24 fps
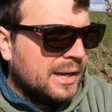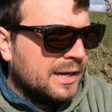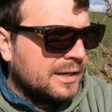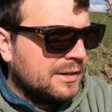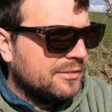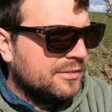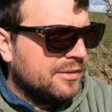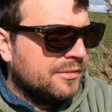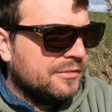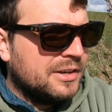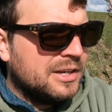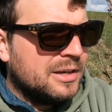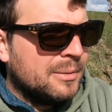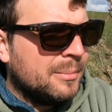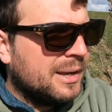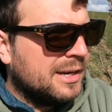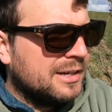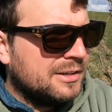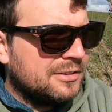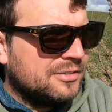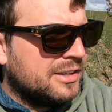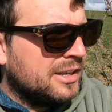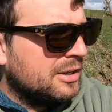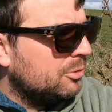maggots. I think the
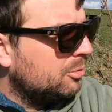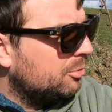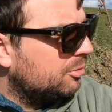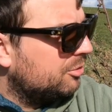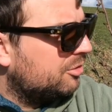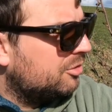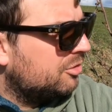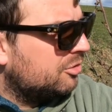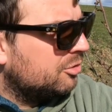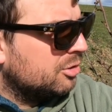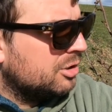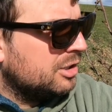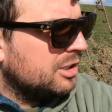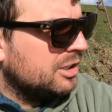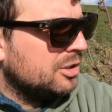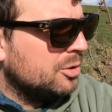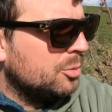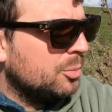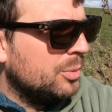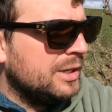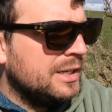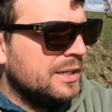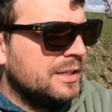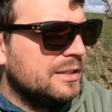maggots get all stuck in
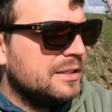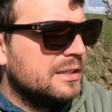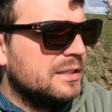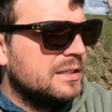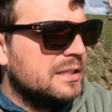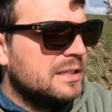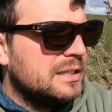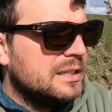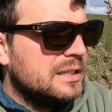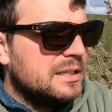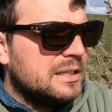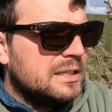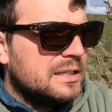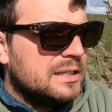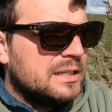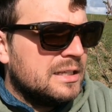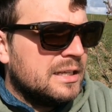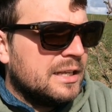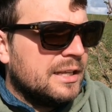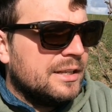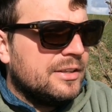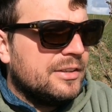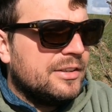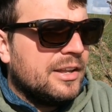the weed,
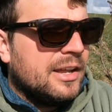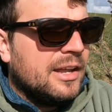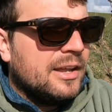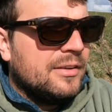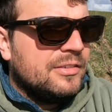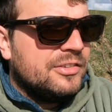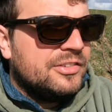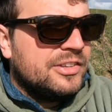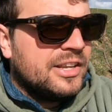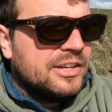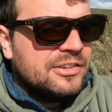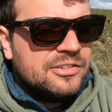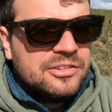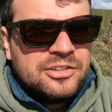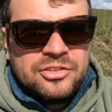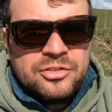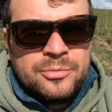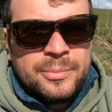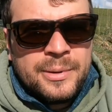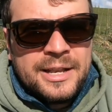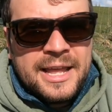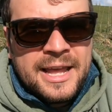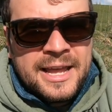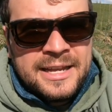and the tench can
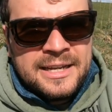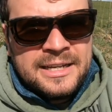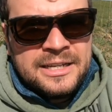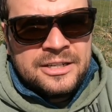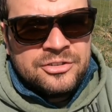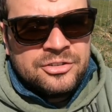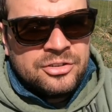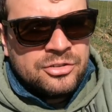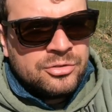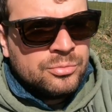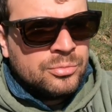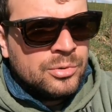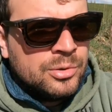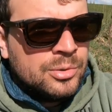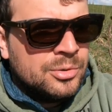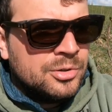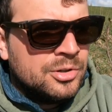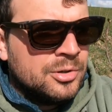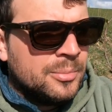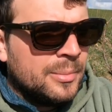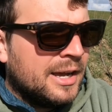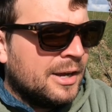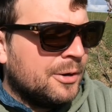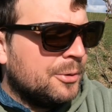spend ages
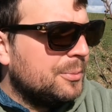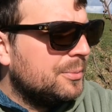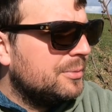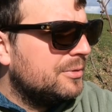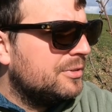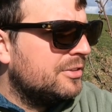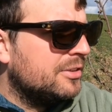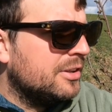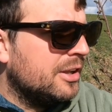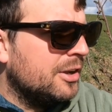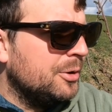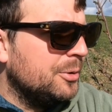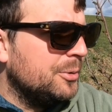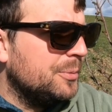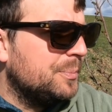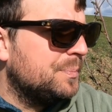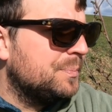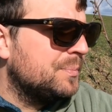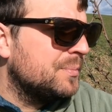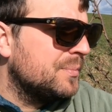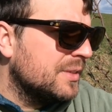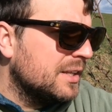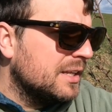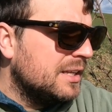rooting them out. So
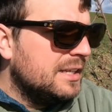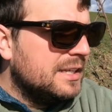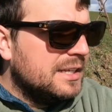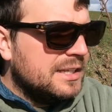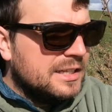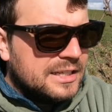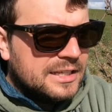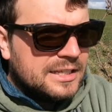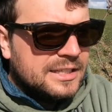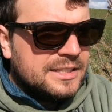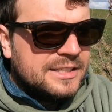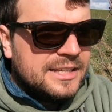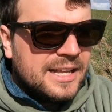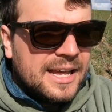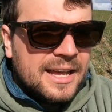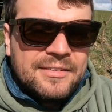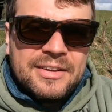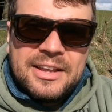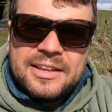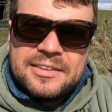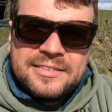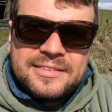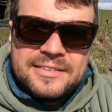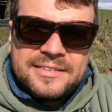yeah,
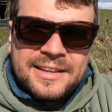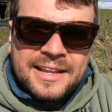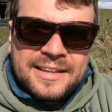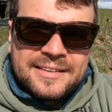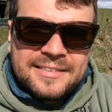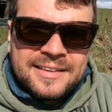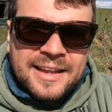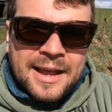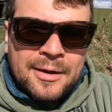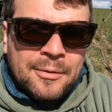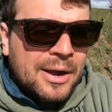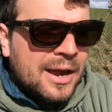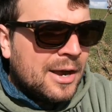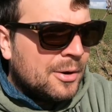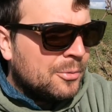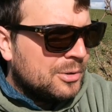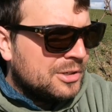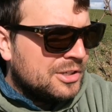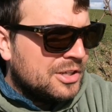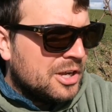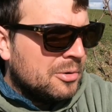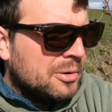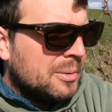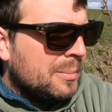that's how I
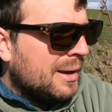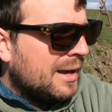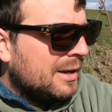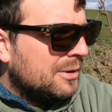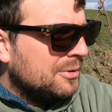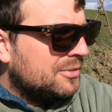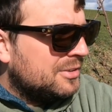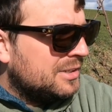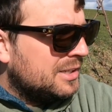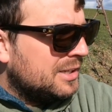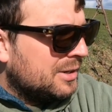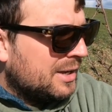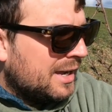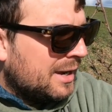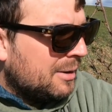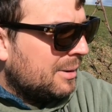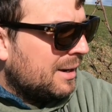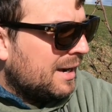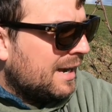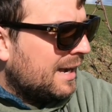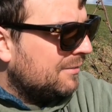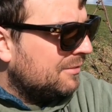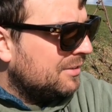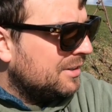would go about it, or how
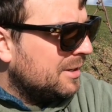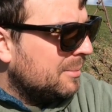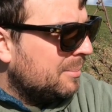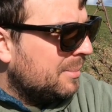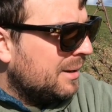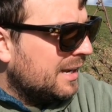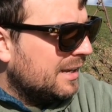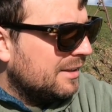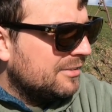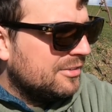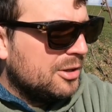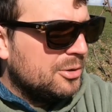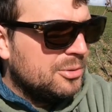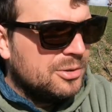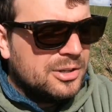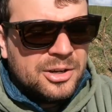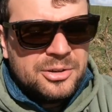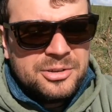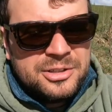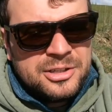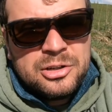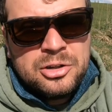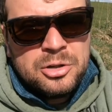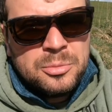I have in the past.
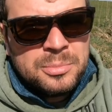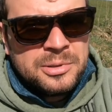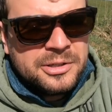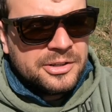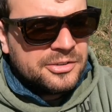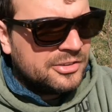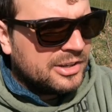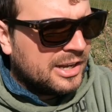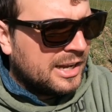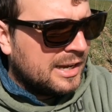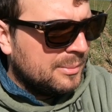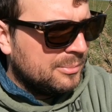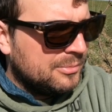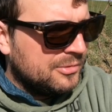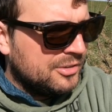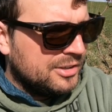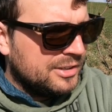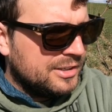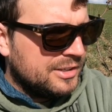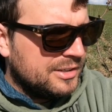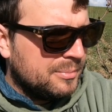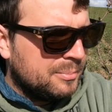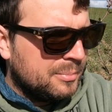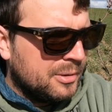Only a couple of times,
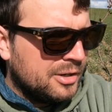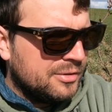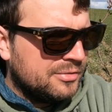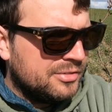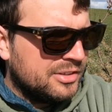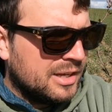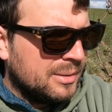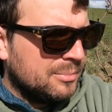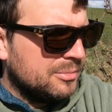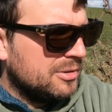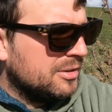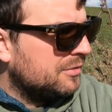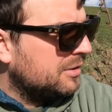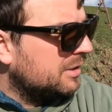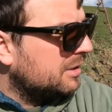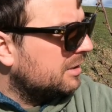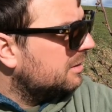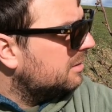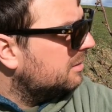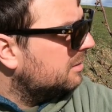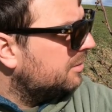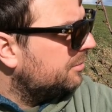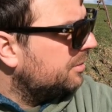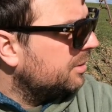and both times I
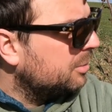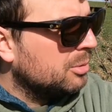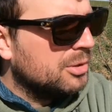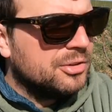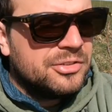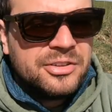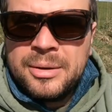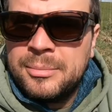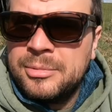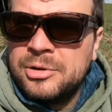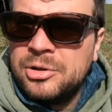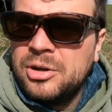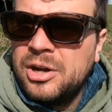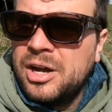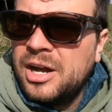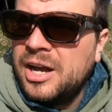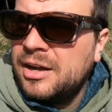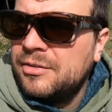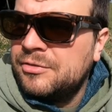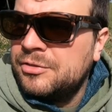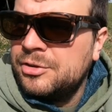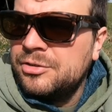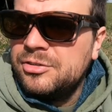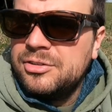think one time I got
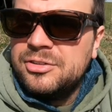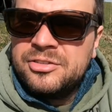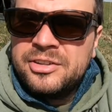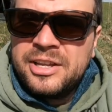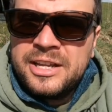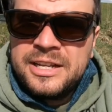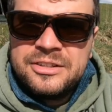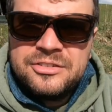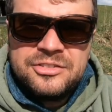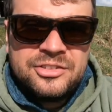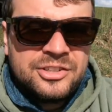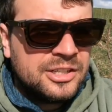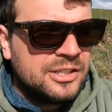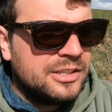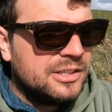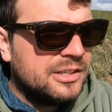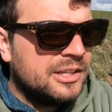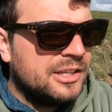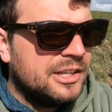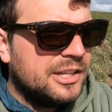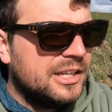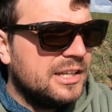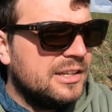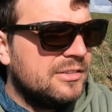half a dozen tench in
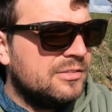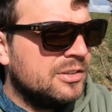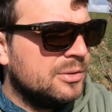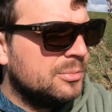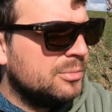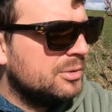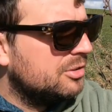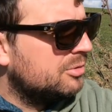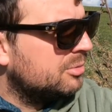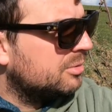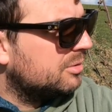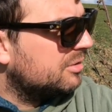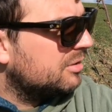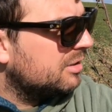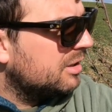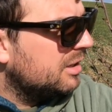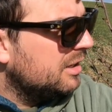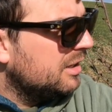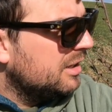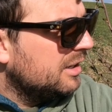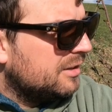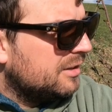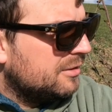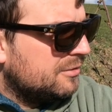an evening, which was
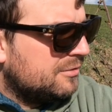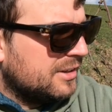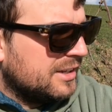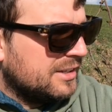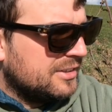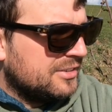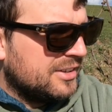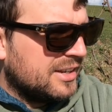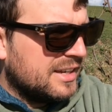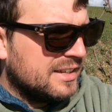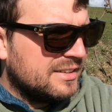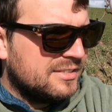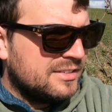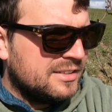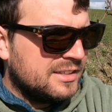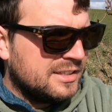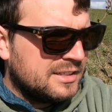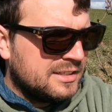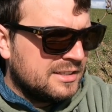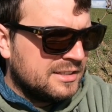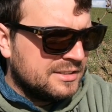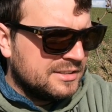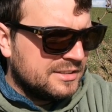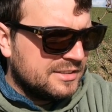
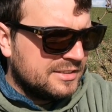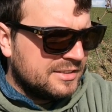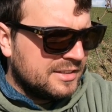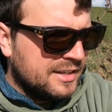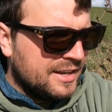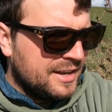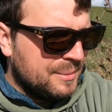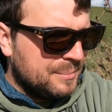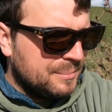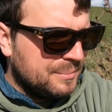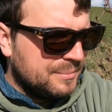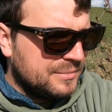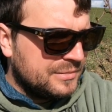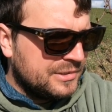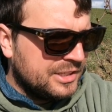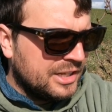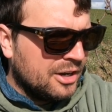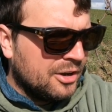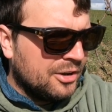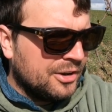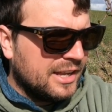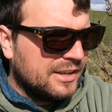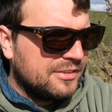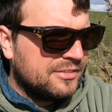fantastic. And
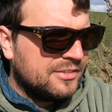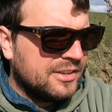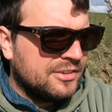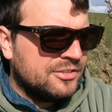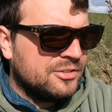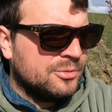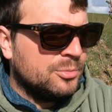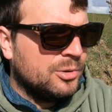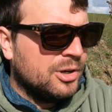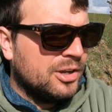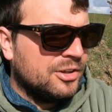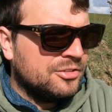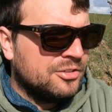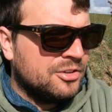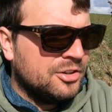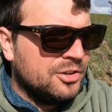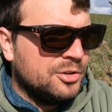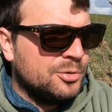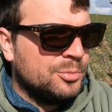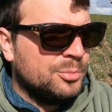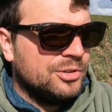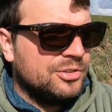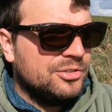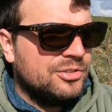yeah, on that session what I was
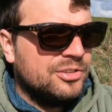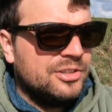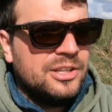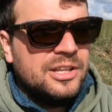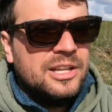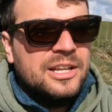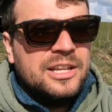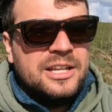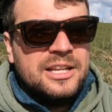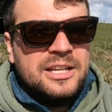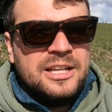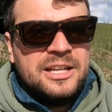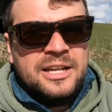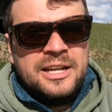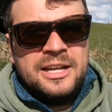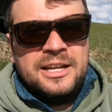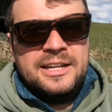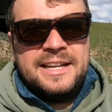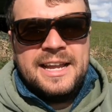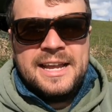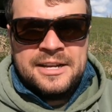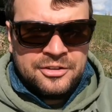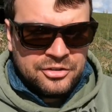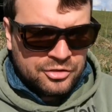doing was
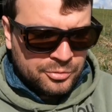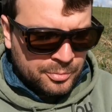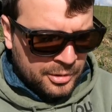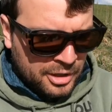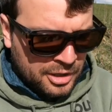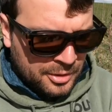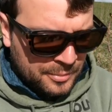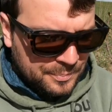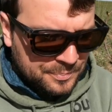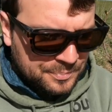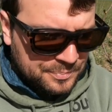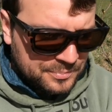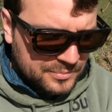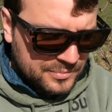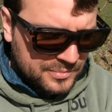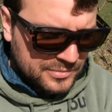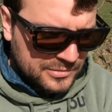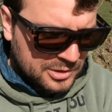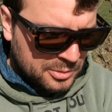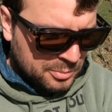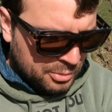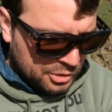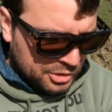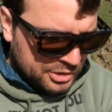getting a spawn,
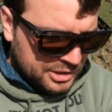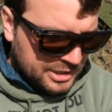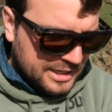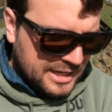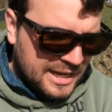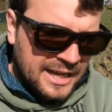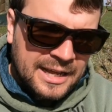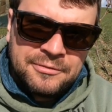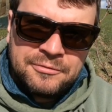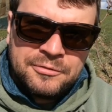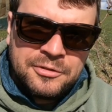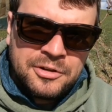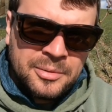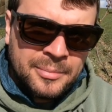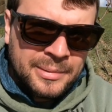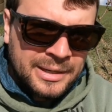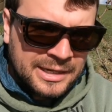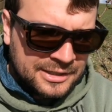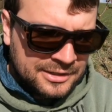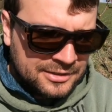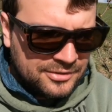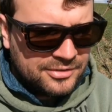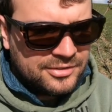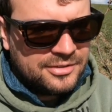putting in a handful of
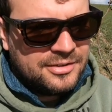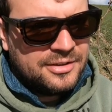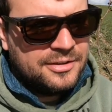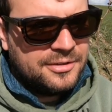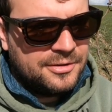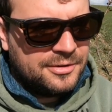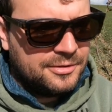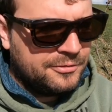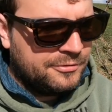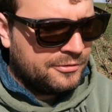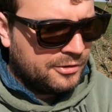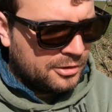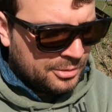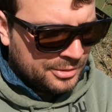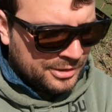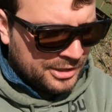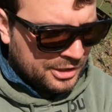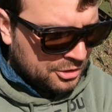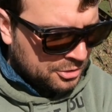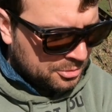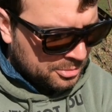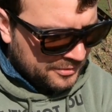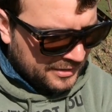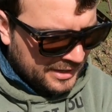maggots, following
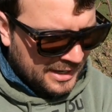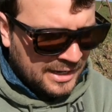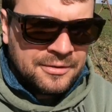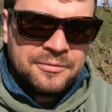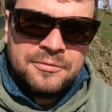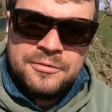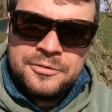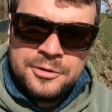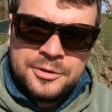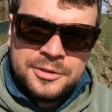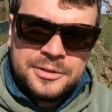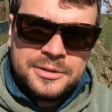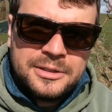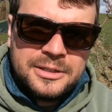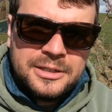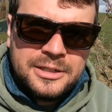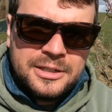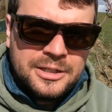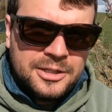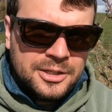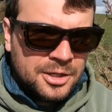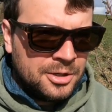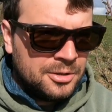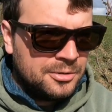that up with a handful
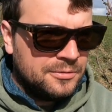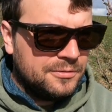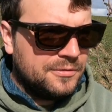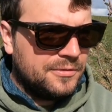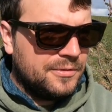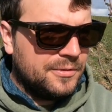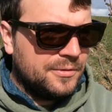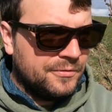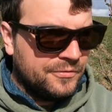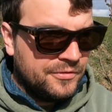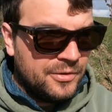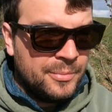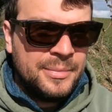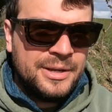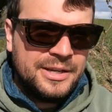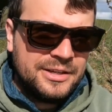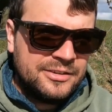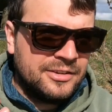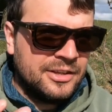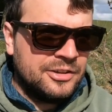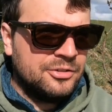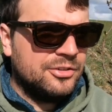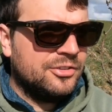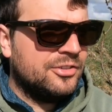of the
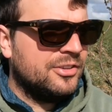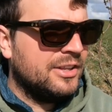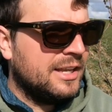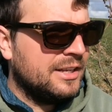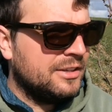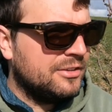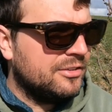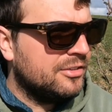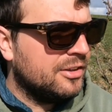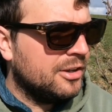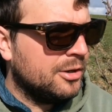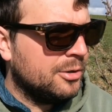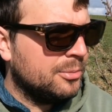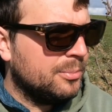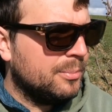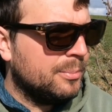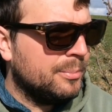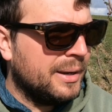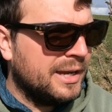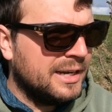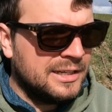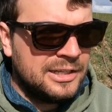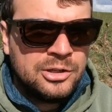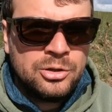mix I just said, so
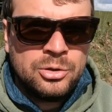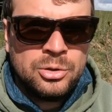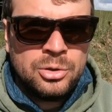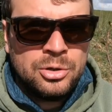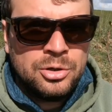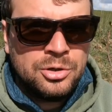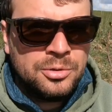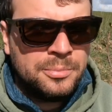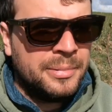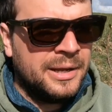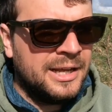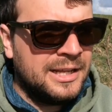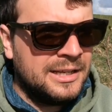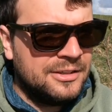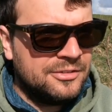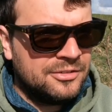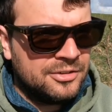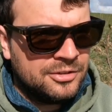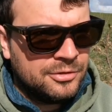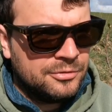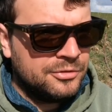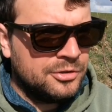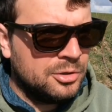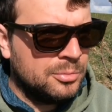mainly corn,
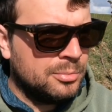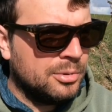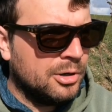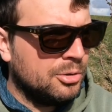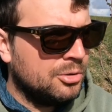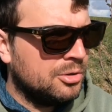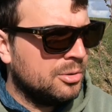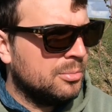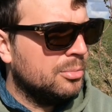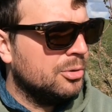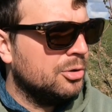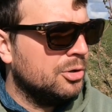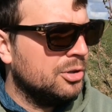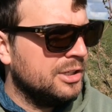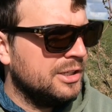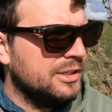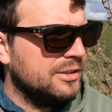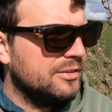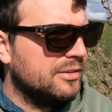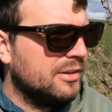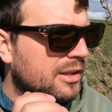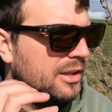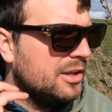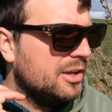pellets and a few broken
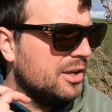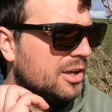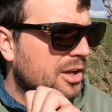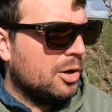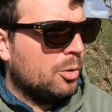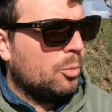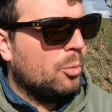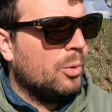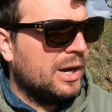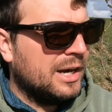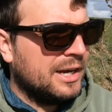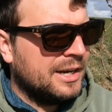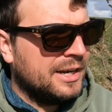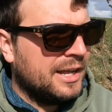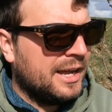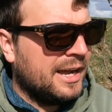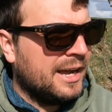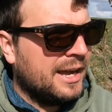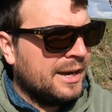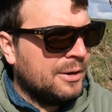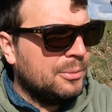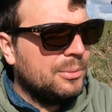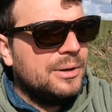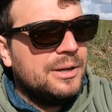boilies, and wanging it
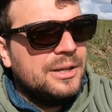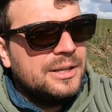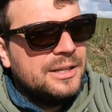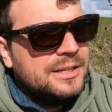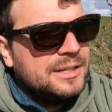out.